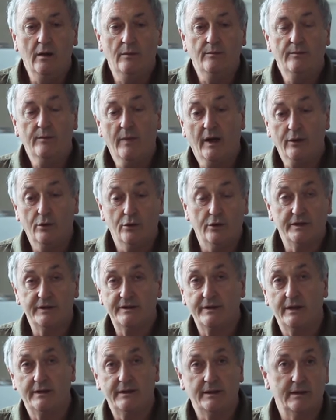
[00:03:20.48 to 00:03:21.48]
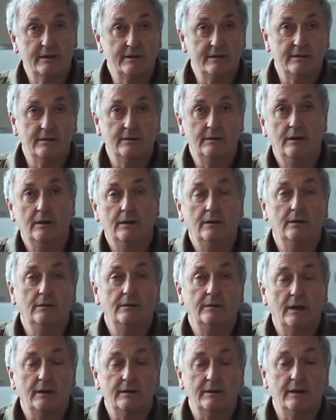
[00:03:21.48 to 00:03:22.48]
my own aesthetics.
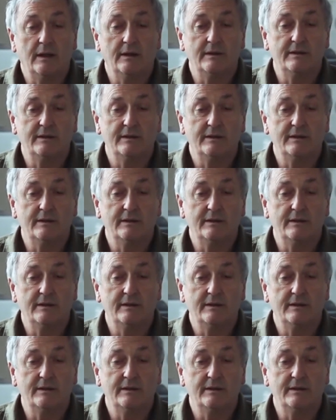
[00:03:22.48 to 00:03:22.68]
That's